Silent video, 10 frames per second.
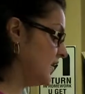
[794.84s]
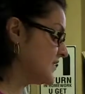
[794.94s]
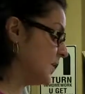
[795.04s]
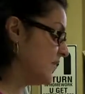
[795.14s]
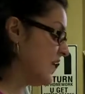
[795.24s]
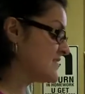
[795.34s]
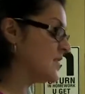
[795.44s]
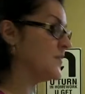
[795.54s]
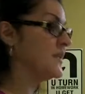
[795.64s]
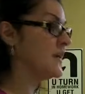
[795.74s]
have the
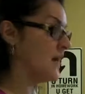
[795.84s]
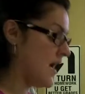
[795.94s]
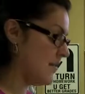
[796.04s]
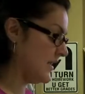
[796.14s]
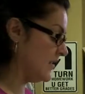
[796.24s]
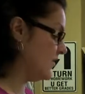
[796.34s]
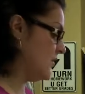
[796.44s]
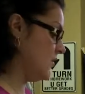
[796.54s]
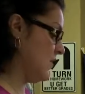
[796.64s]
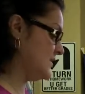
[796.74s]
language arts components
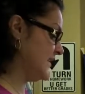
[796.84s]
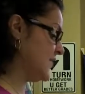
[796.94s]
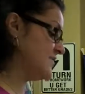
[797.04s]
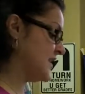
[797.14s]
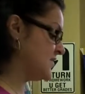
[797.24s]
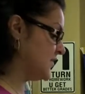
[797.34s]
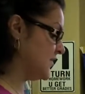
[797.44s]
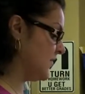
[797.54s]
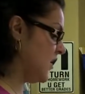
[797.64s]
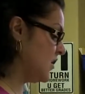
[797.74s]
that they want us
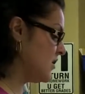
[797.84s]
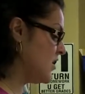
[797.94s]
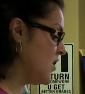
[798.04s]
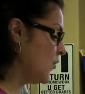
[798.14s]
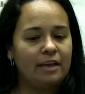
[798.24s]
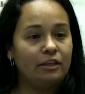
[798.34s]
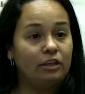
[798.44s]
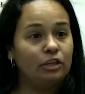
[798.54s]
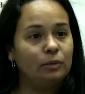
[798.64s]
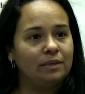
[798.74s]
to cover. In the
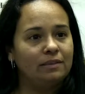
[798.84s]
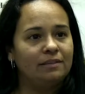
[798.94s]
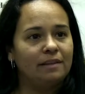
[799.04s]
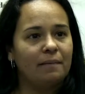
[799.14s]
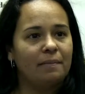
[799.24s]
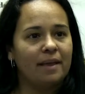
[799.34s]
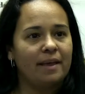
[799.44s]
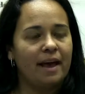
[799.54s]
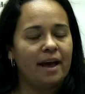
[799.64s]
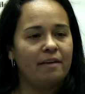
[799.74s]
units, they
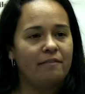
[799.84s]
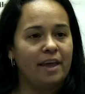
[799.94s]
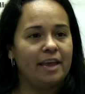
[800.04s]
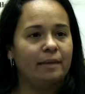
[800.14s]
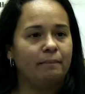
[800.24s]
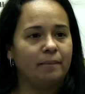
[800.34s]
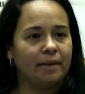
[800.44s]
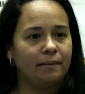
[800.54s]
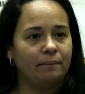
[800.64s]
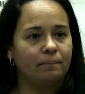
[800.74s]
have A and
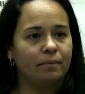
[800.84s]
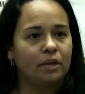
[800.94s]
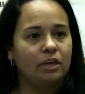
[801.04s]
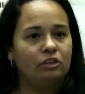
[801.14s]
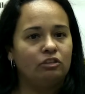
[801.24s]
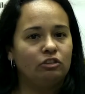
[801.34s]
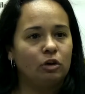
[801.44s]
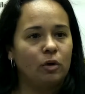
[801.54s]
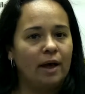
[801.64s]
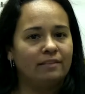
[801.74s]
B.
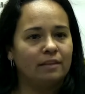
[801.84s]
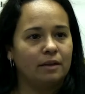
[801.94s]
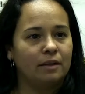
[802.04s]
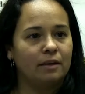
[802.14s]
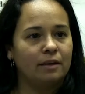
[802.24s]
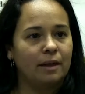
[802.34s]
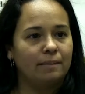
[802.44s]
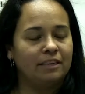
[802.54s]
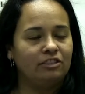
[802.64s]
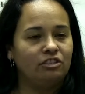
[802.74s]
So as
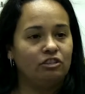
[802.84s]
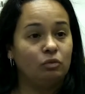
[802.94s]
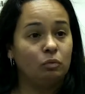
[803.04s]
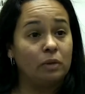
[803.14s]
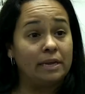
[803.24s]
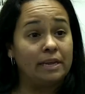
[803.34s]
accommodations, we